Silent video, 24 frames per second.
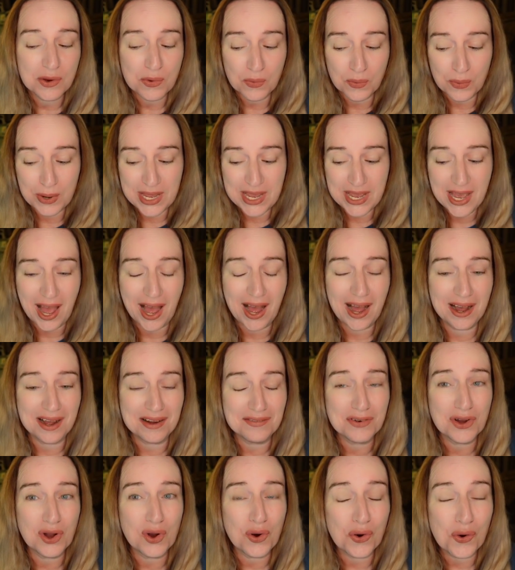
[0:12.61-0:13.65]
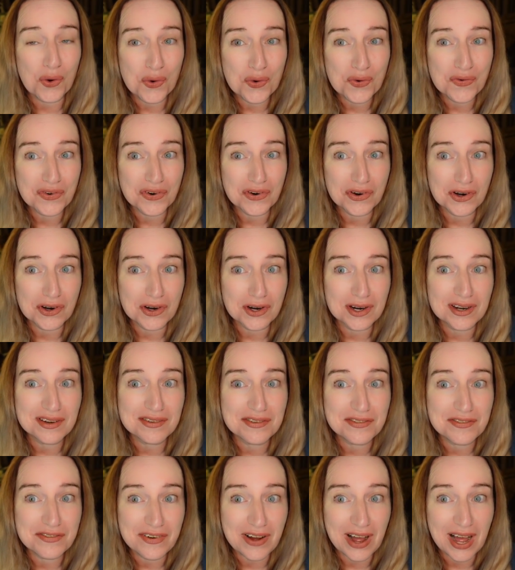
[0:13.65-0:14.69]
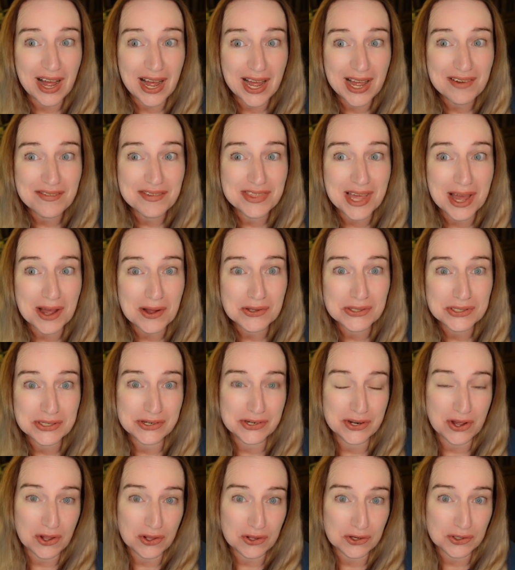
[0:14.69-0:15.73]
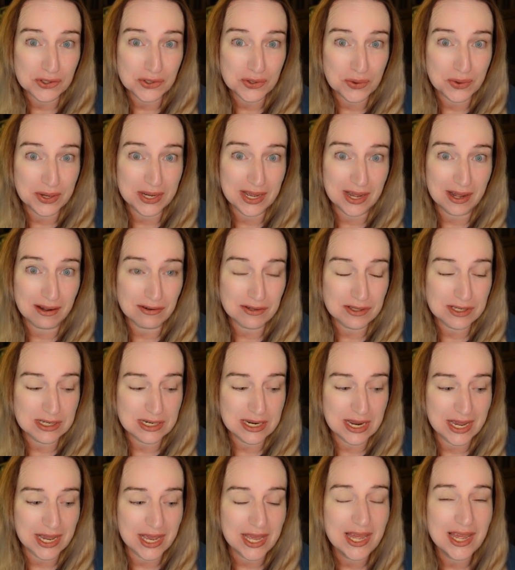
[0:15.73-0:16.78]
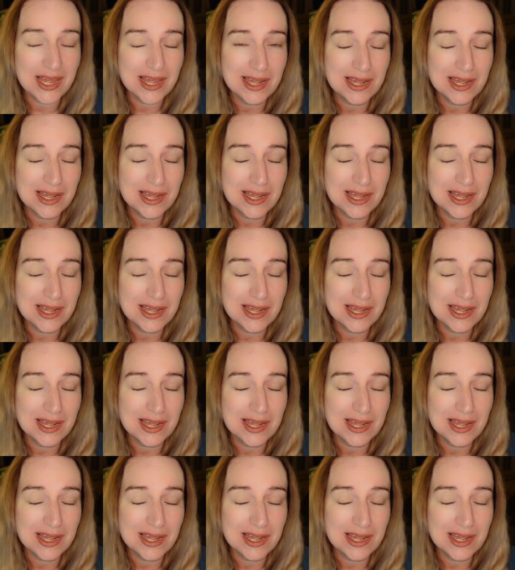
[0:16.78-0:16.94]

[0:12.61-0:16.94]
We have over five thousand dollars going out today.